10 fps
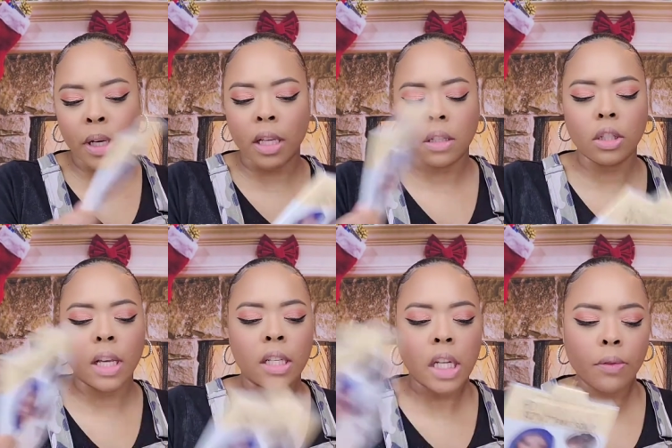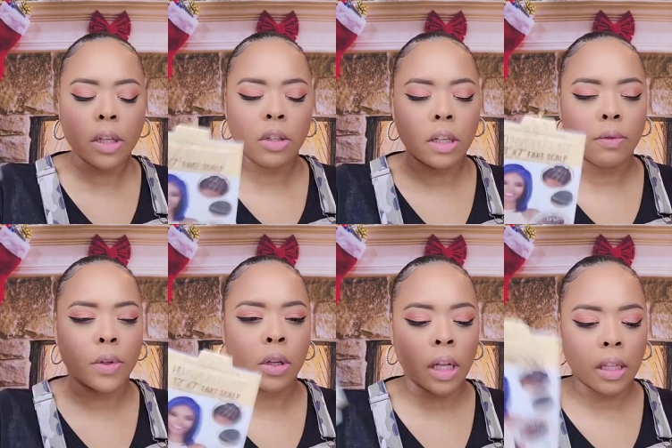but it definitely you can
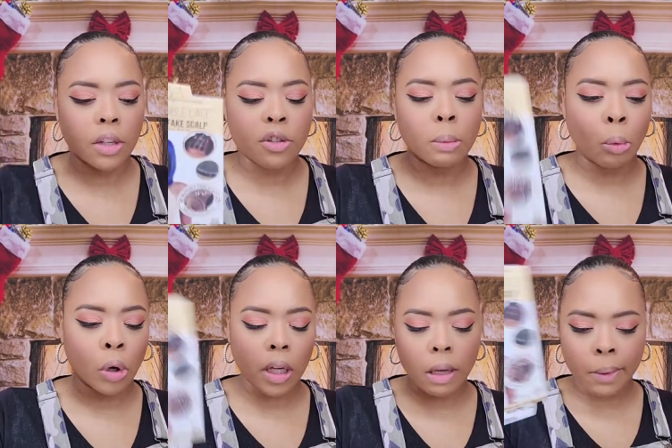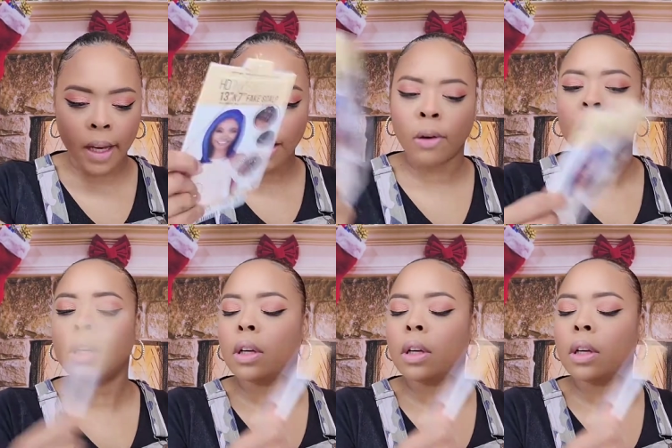feel like there's more coming out,